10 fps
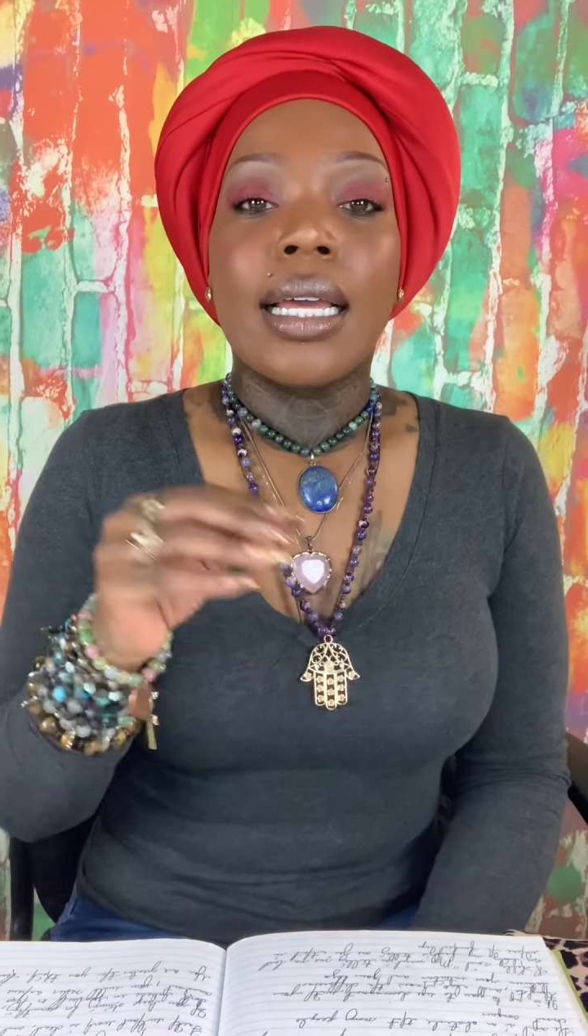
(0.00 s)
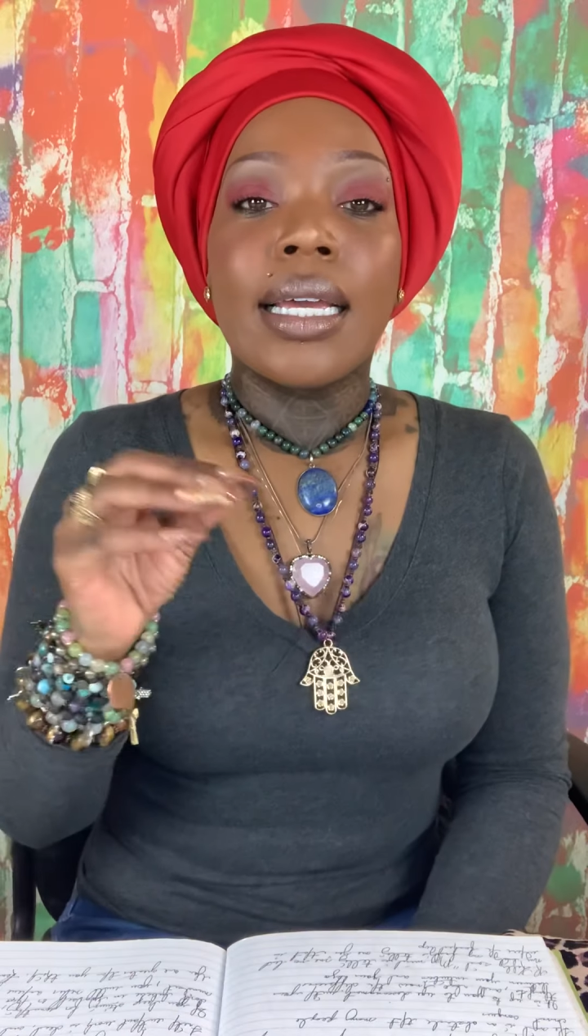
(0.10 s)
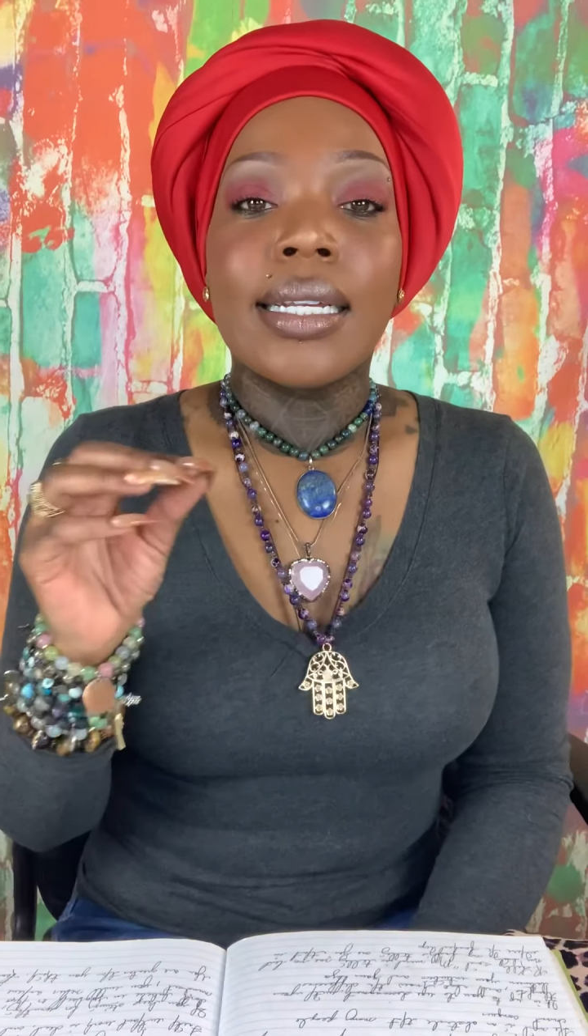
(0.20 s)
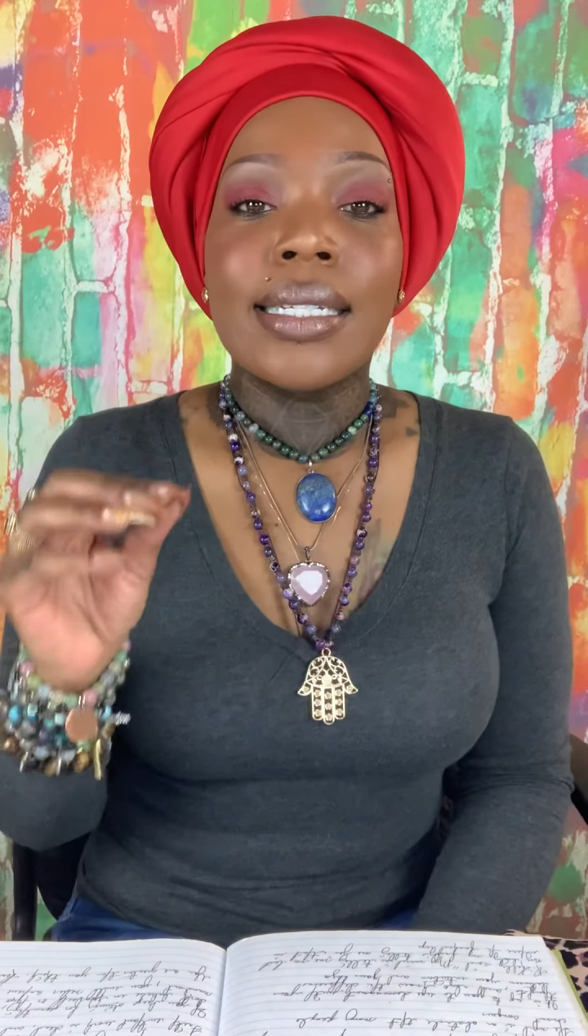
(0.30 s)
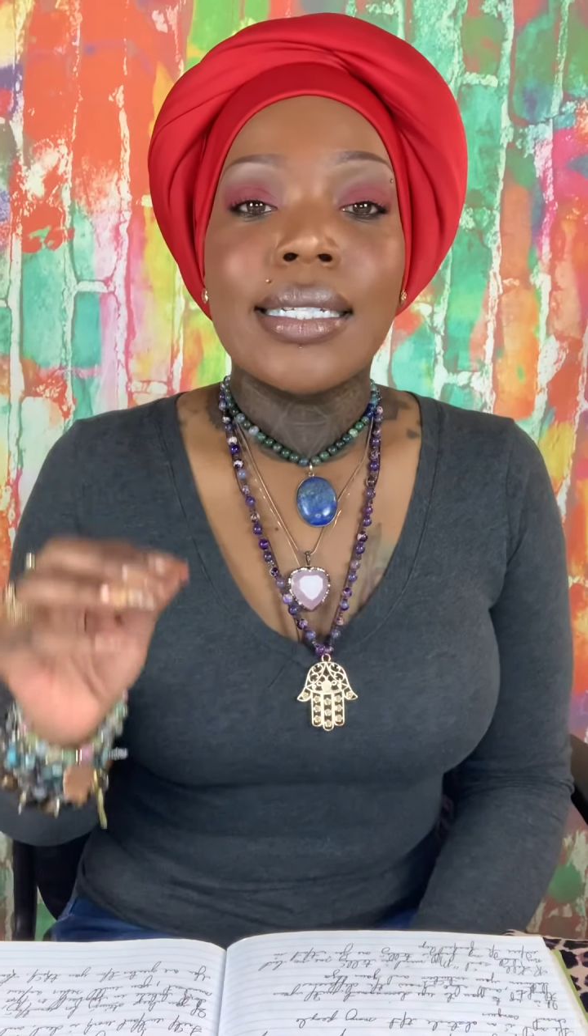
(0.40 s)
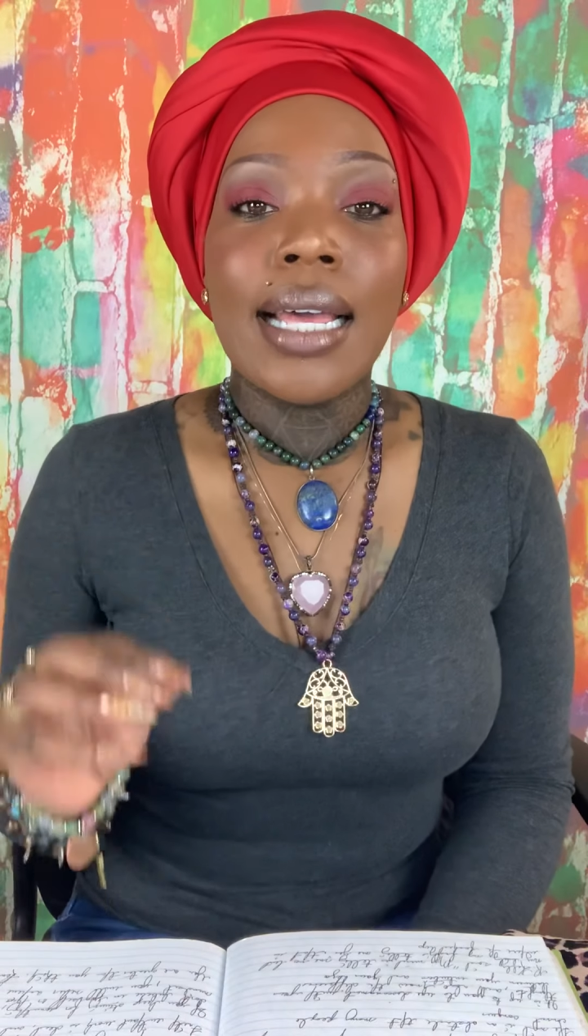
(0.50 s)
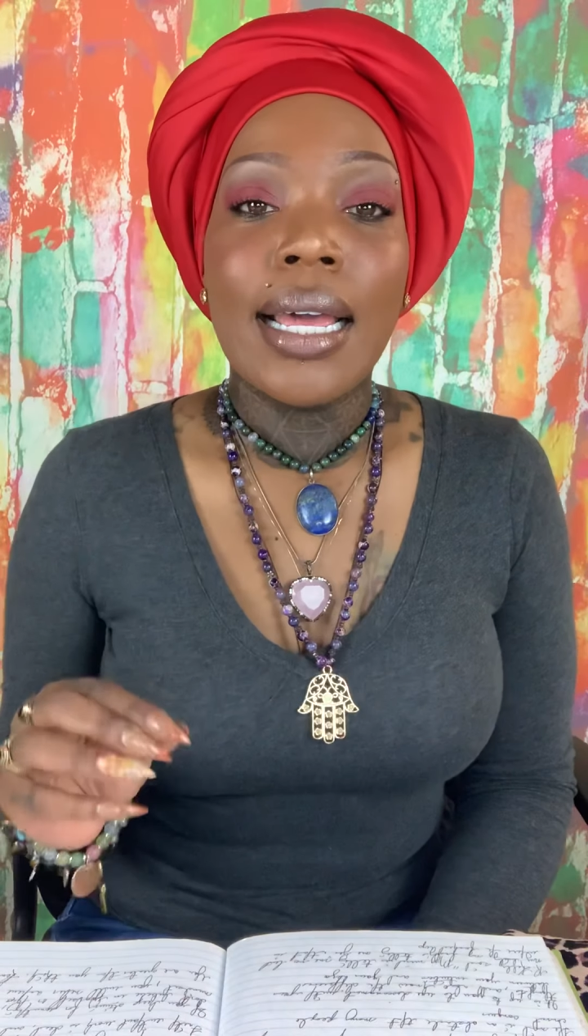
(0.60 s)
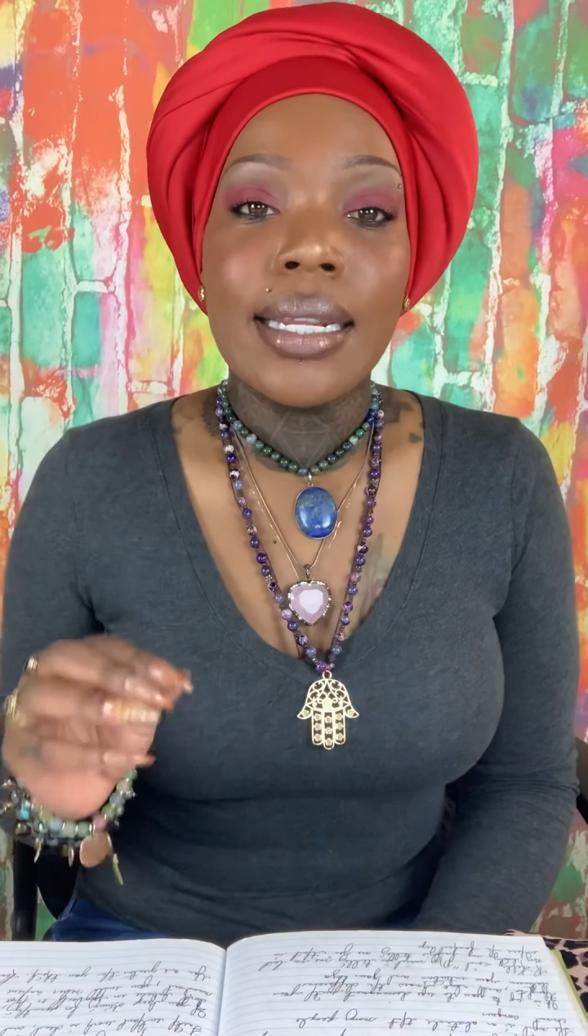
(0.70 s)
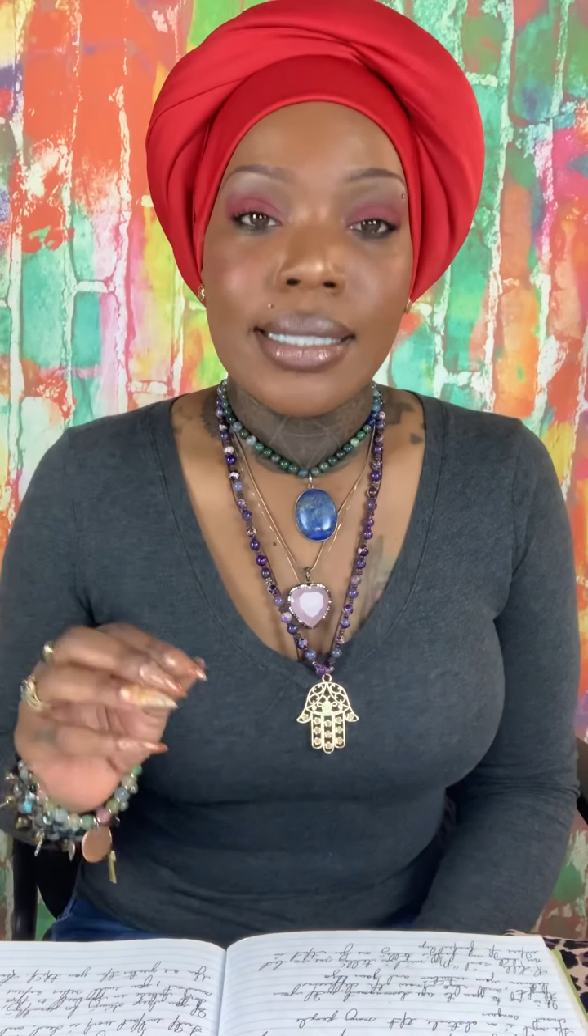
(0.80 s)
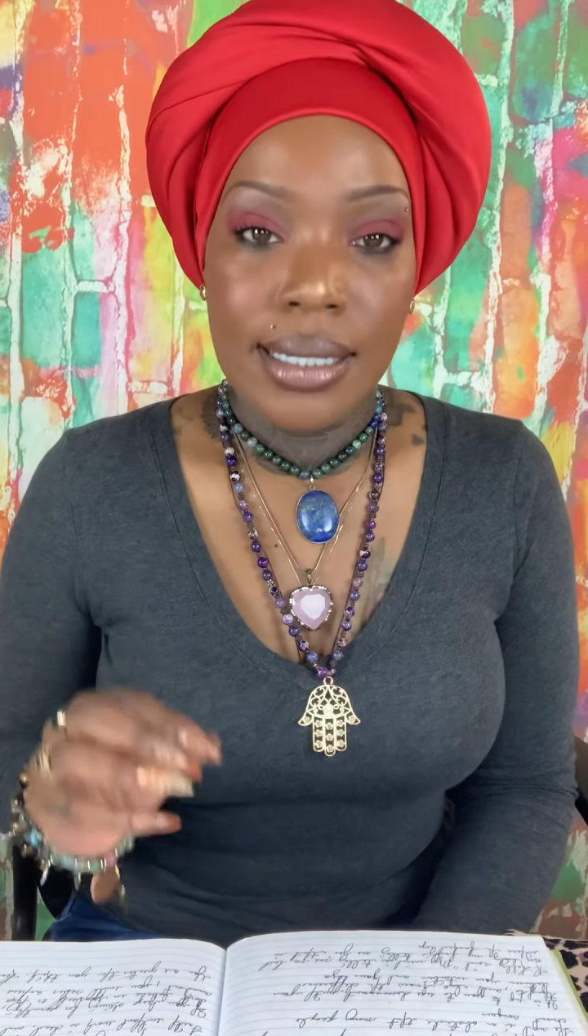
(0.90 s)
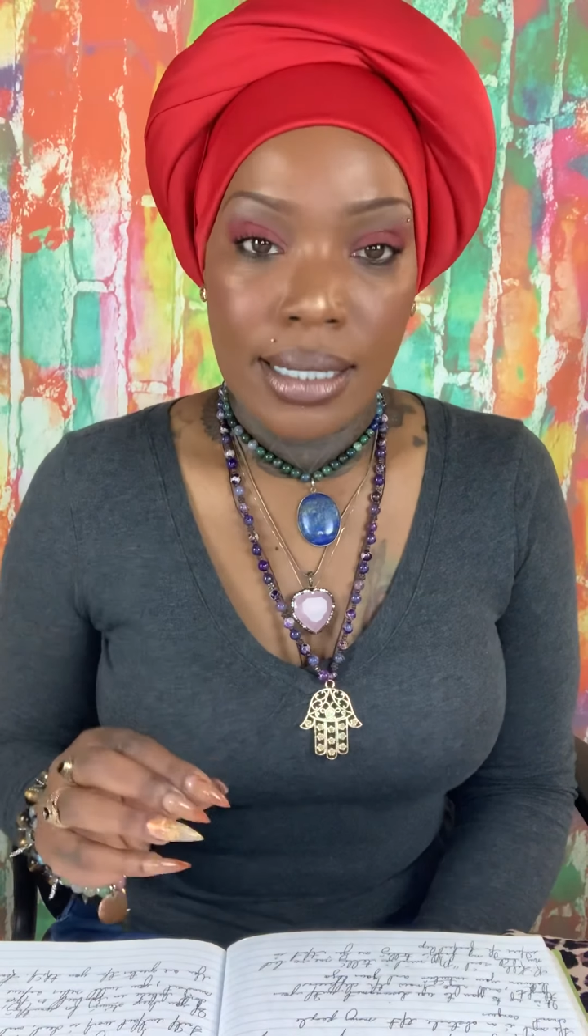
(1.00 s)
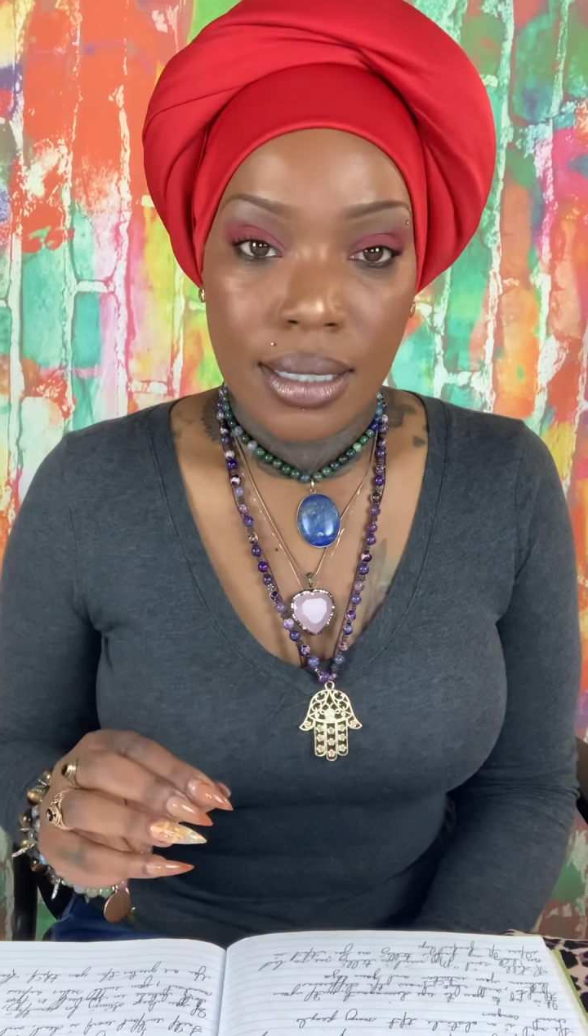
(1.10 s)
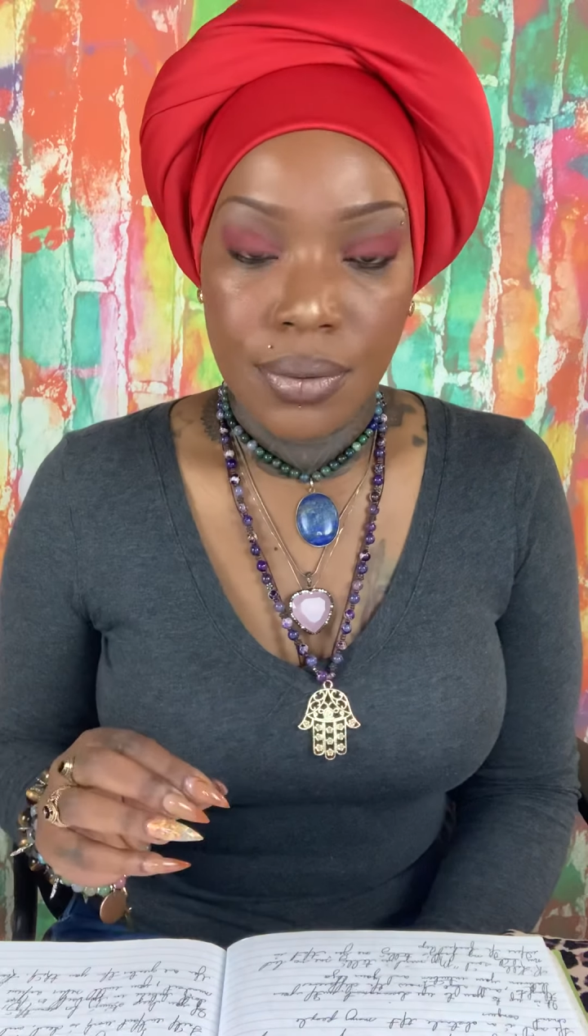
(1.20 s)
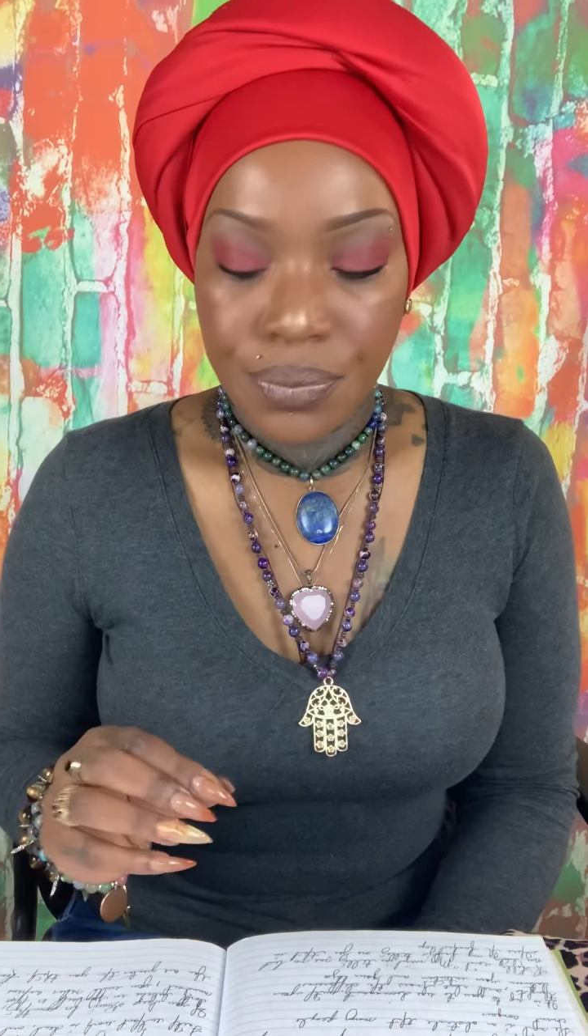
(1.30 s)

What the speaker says: insanity.